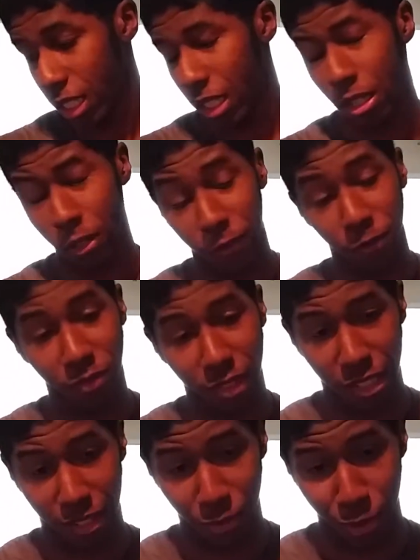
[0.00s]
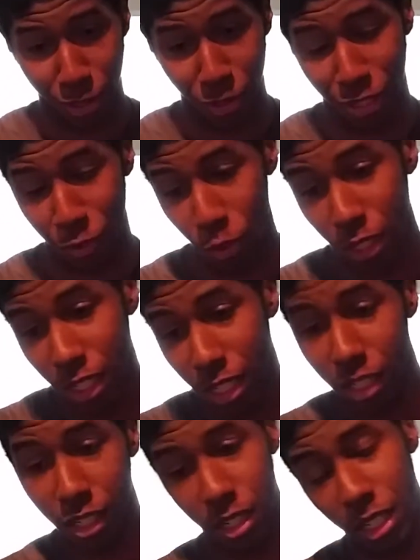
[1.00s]
Oh yeah, round 7.
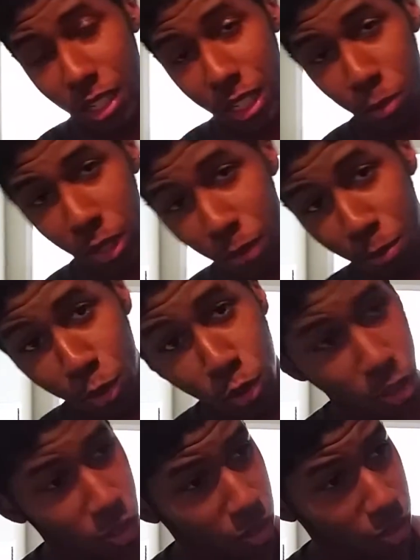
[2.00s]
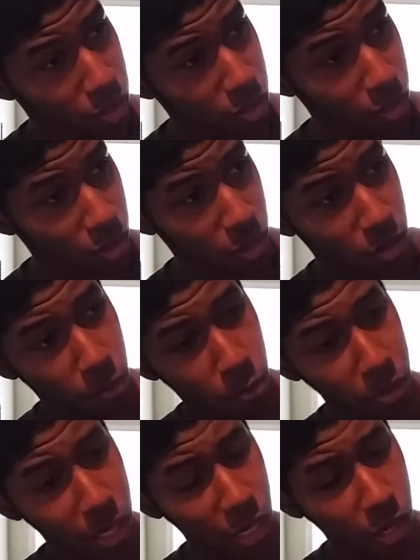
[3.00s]
I played Bujins,
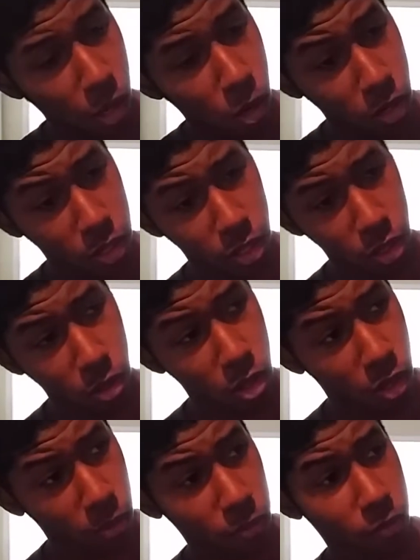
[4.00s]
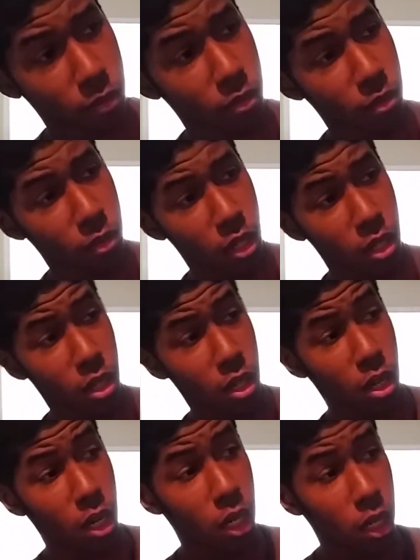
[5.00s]
but I lost to them.
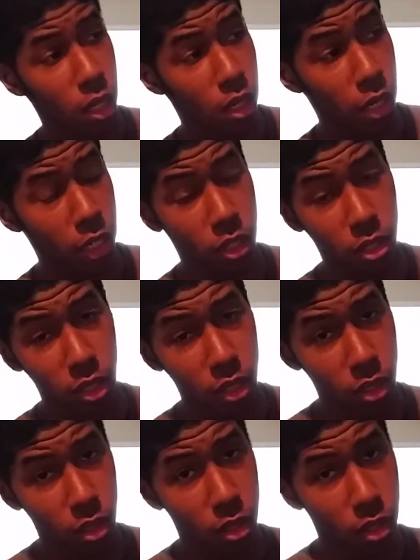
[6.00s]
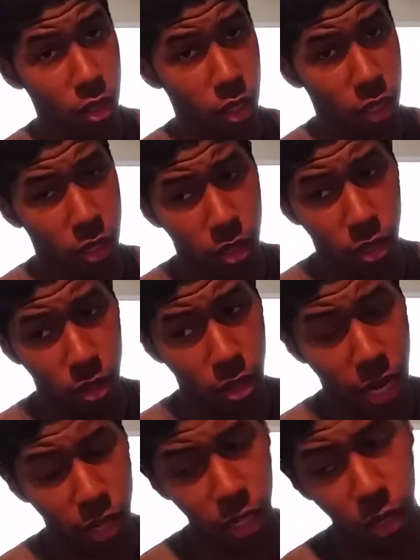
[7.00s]
Honestly,
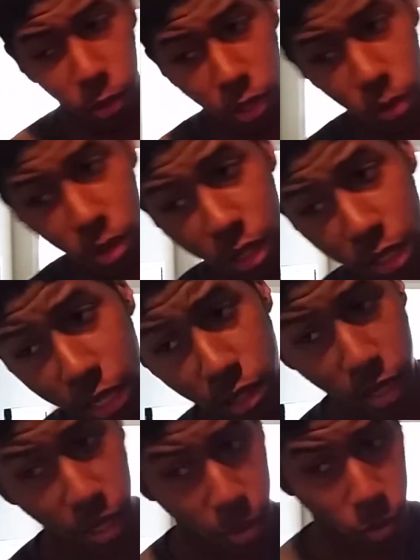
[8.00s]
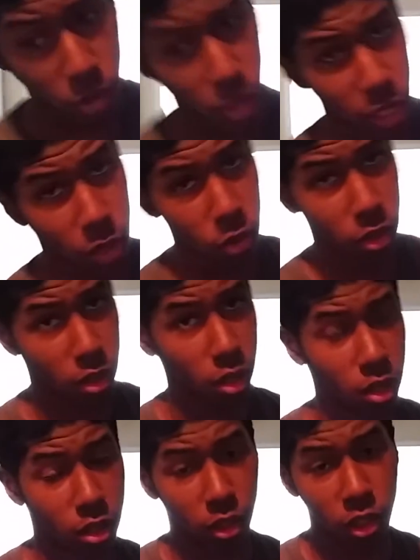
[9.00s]
I'd say it was 2 things. I'd say it was because he was
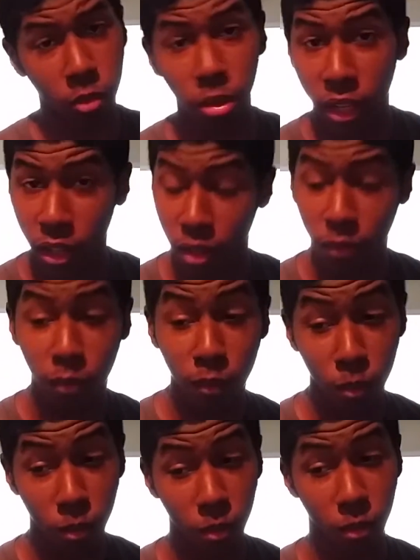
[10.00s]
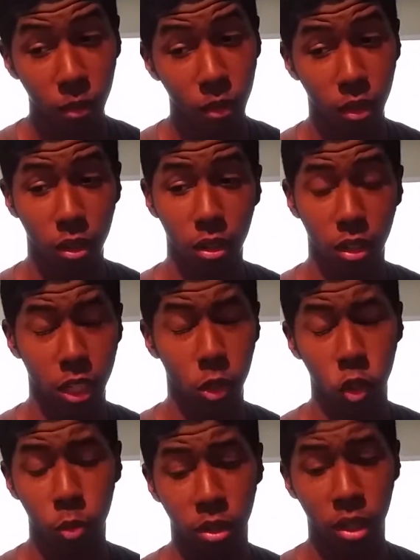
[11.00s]
a good player, because he
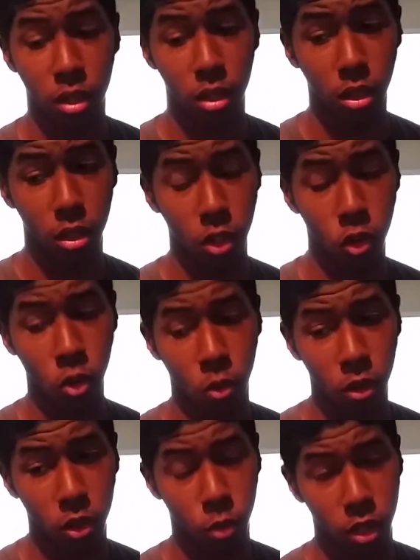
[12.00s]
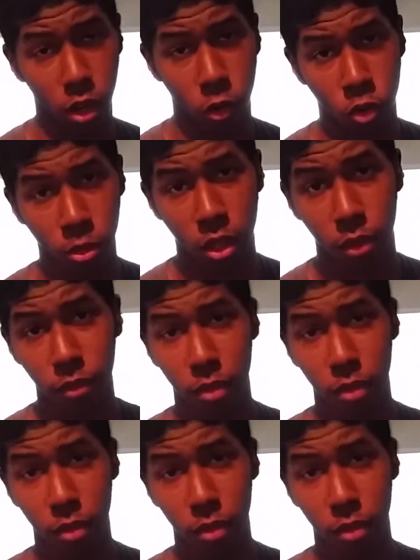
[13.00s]
was playing the newer ones with Harumi.